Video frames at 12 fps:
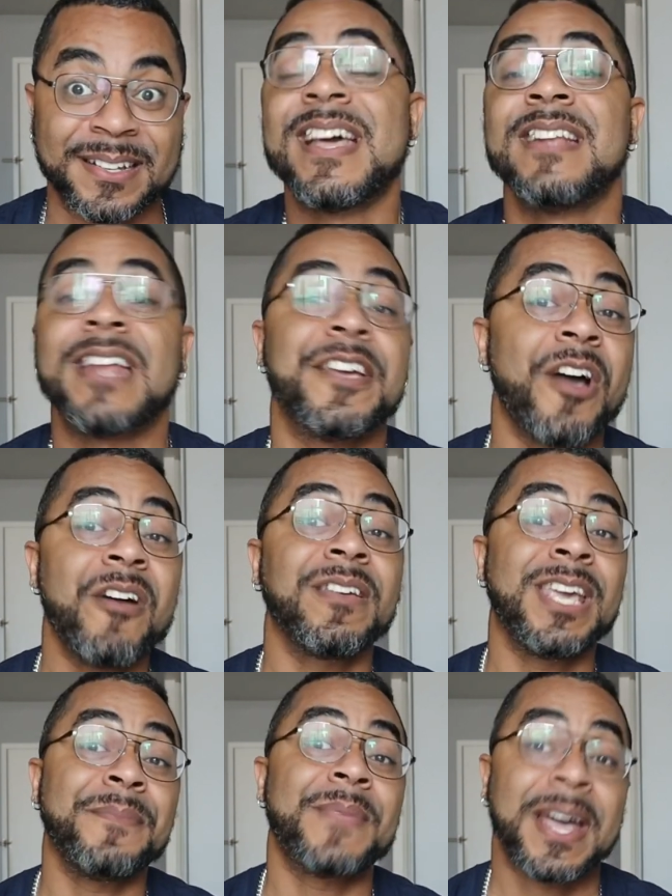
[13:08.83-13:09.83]
Now, y'all
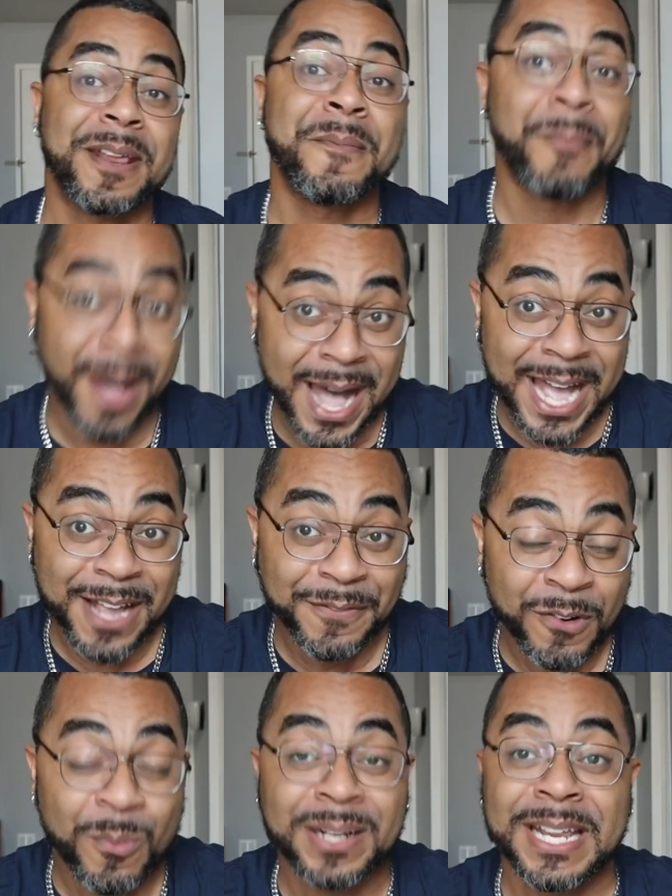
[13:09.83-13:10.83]
keep that in mind for
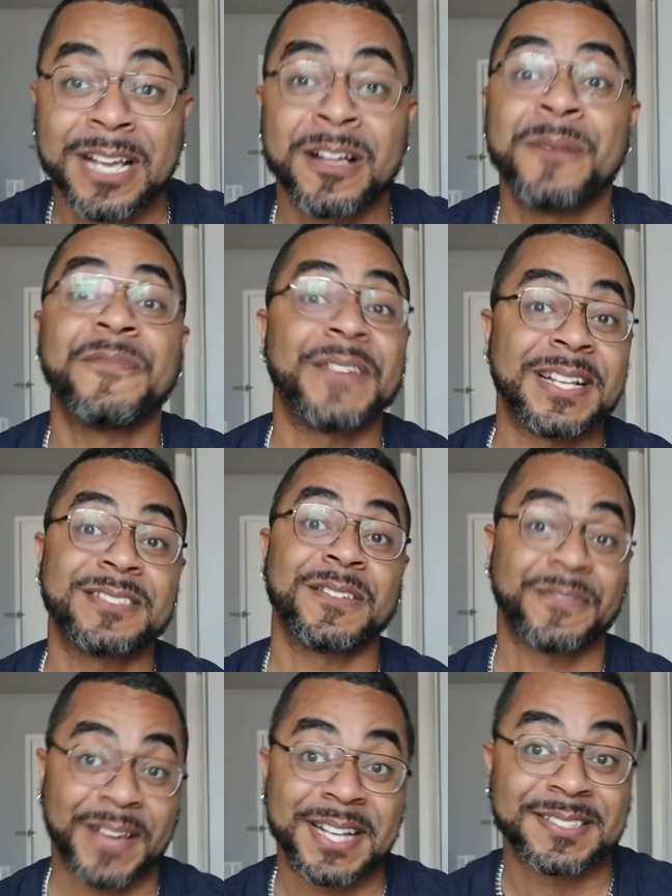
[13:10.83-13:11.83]
when they come face to
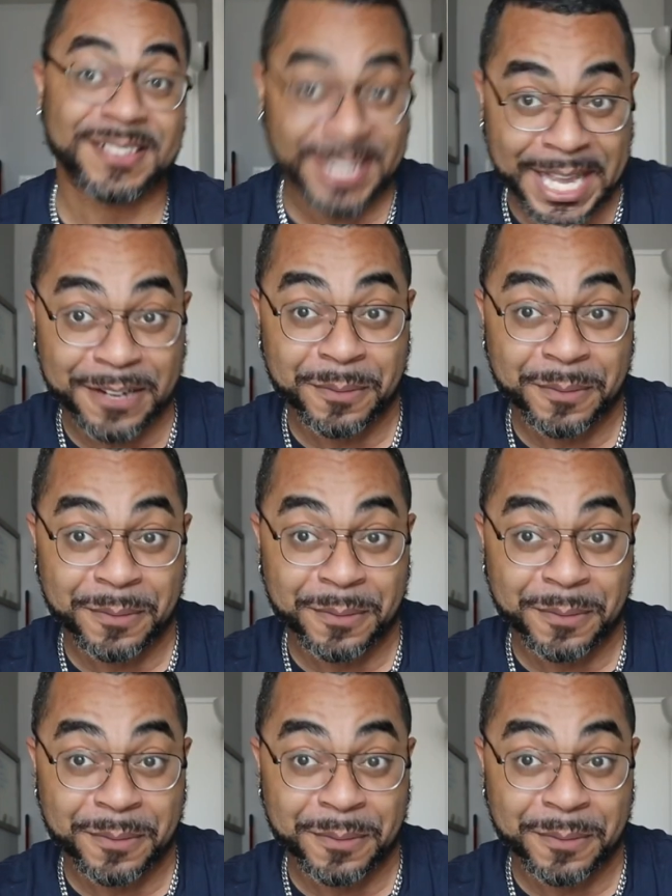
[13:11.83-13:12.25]
face later,